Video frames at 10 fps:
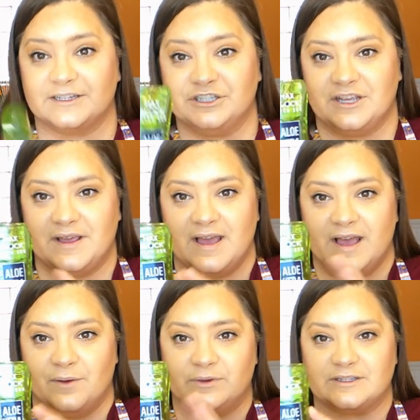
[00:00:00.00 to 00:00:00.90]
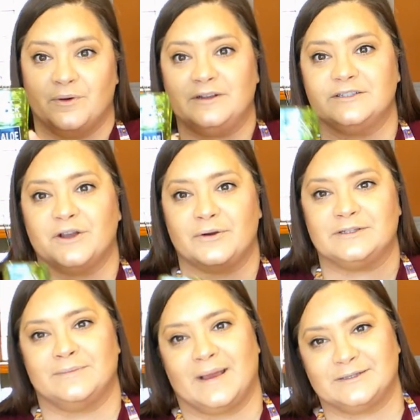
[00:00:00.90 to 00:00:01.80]
and she was going to go
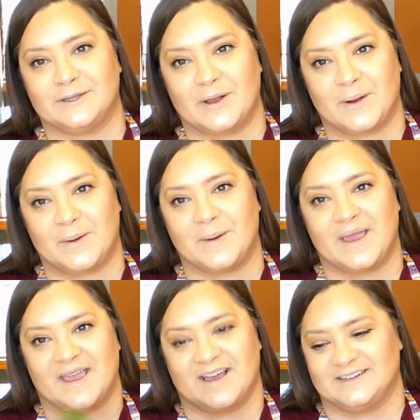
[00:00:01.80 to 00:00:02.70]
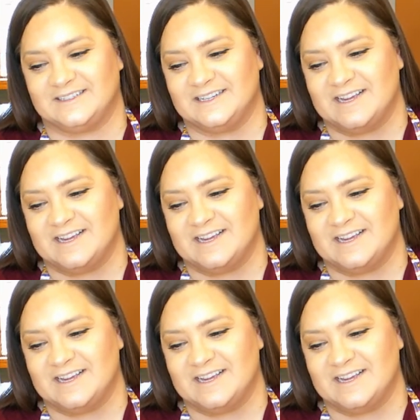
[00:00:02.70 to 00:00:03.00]
to Mexico and